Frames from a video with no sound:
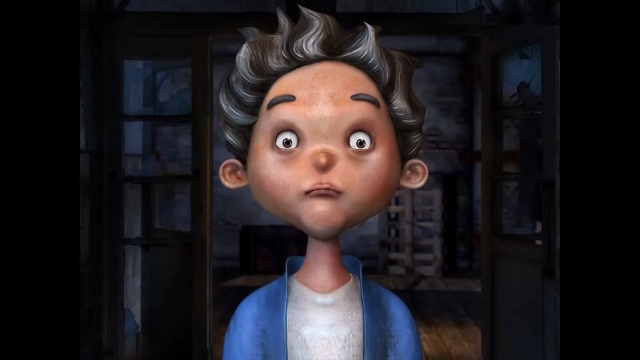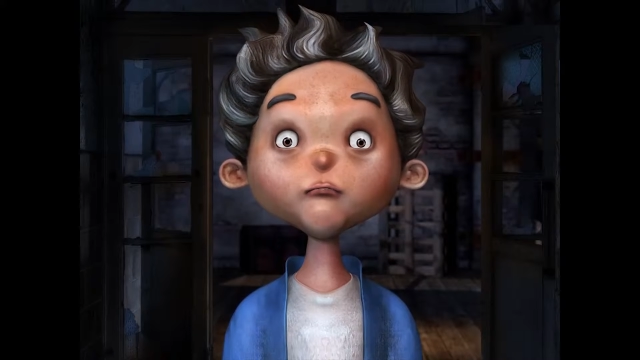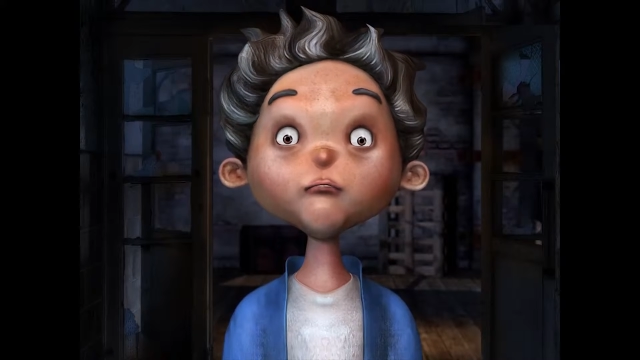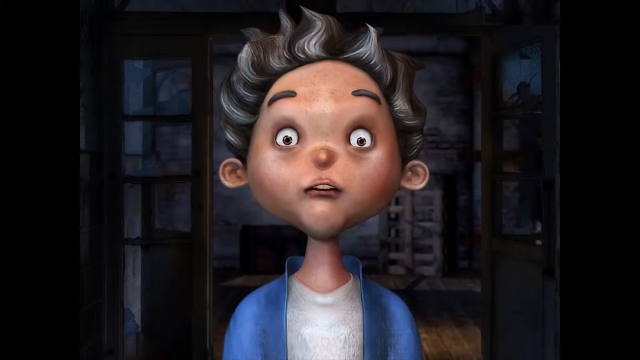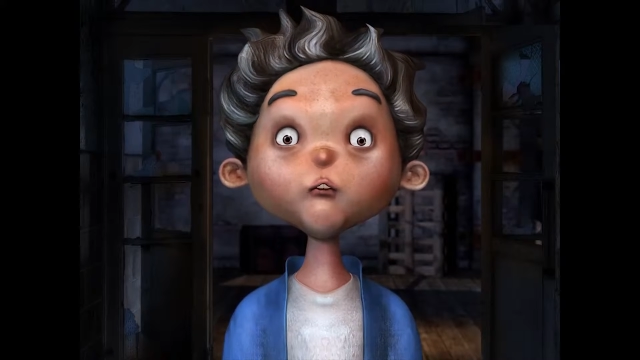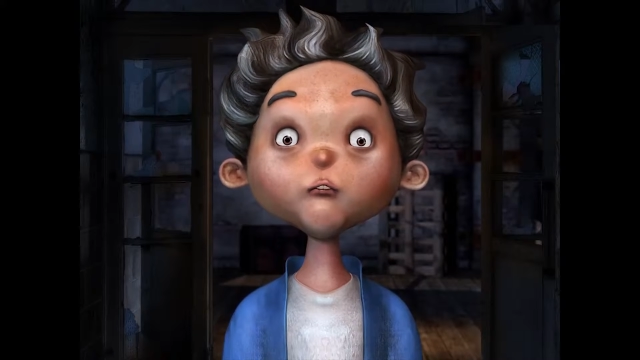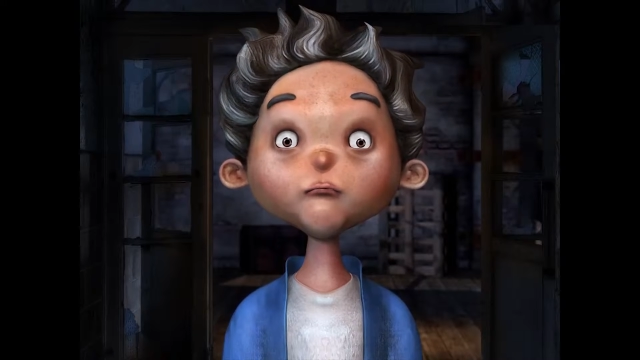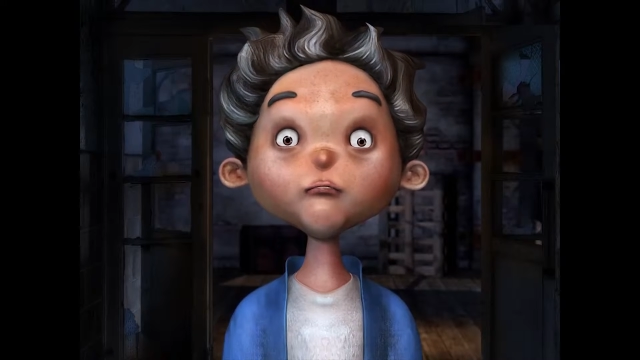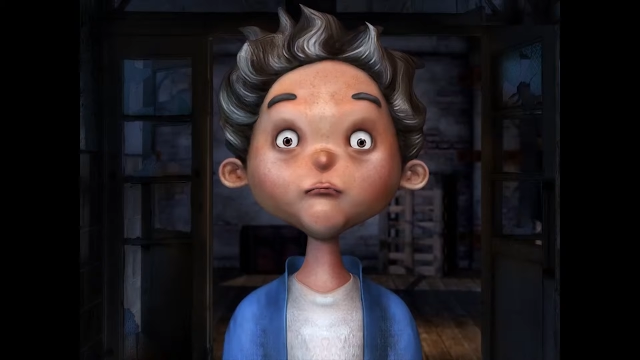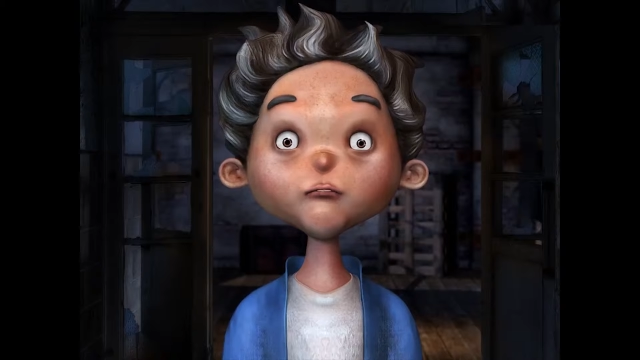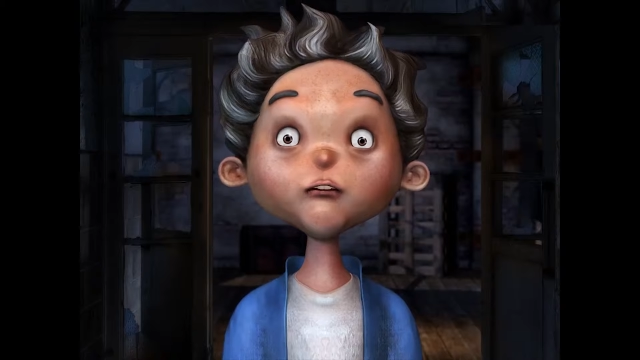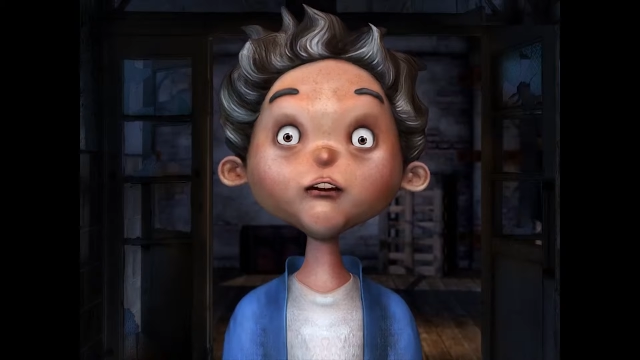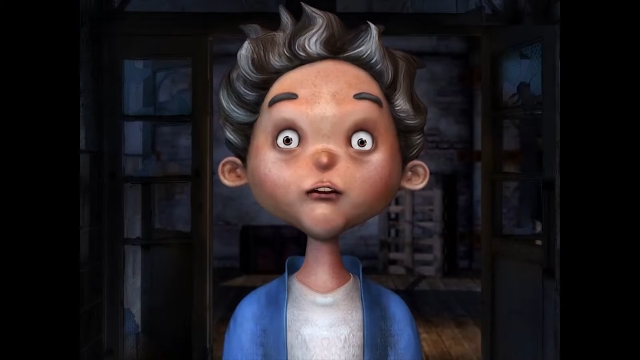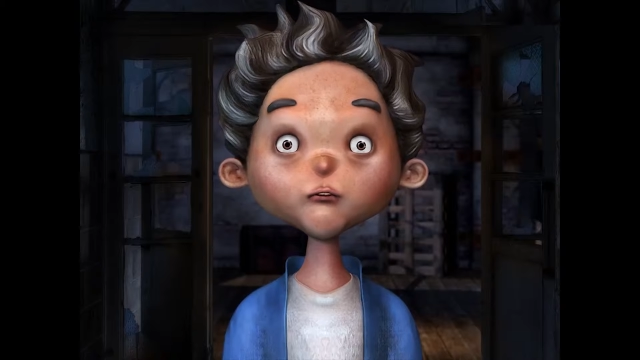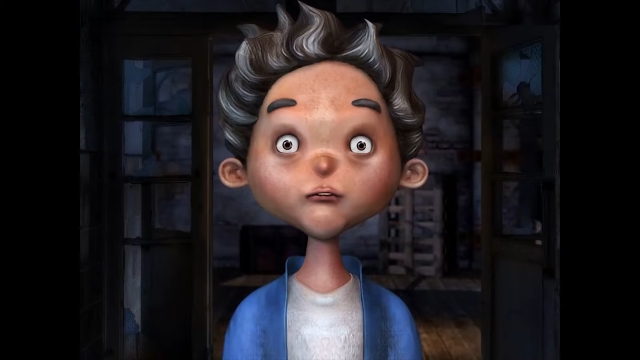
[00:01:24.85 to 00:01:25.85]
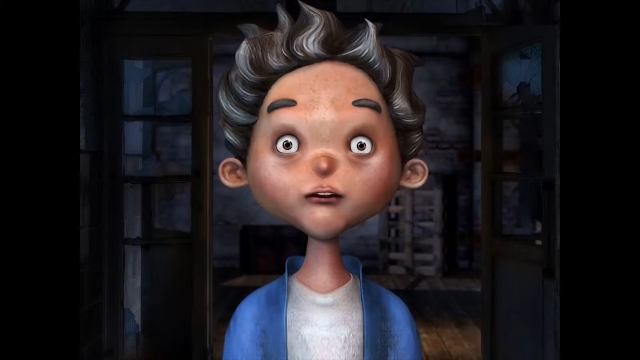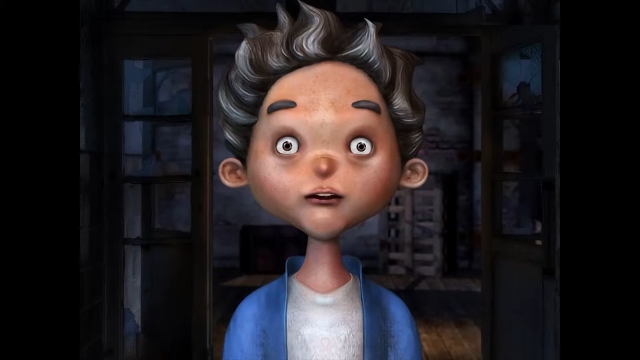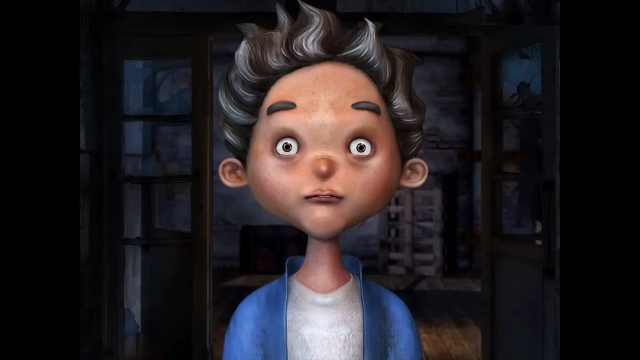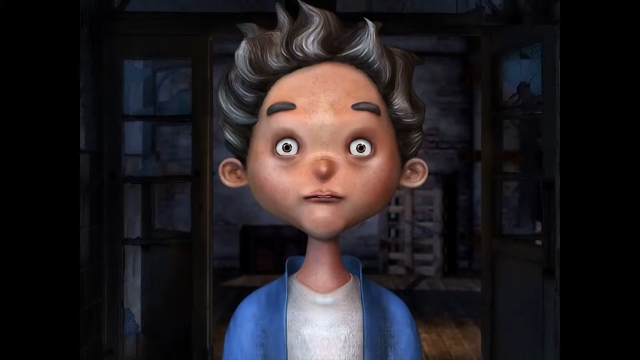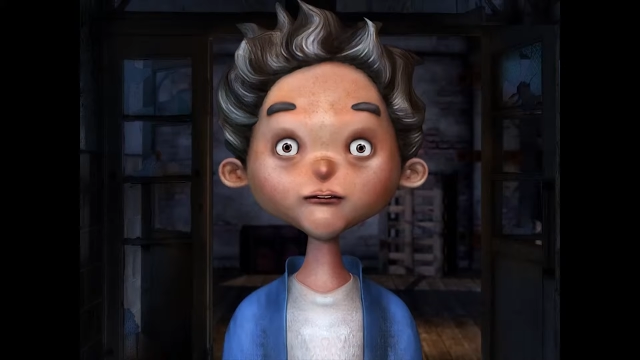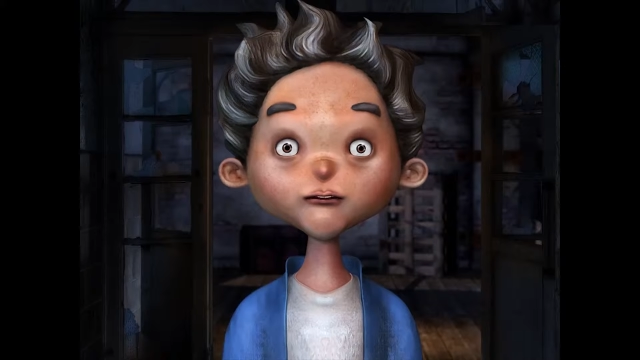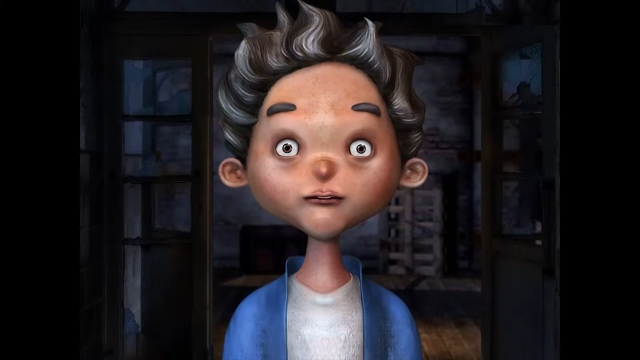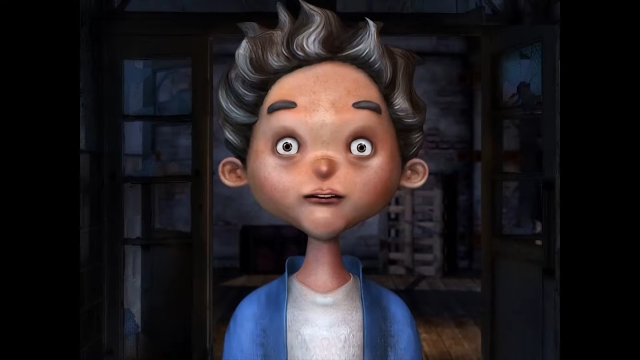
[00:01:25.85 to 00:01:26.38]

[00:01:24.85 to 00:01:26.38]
but speak not to him.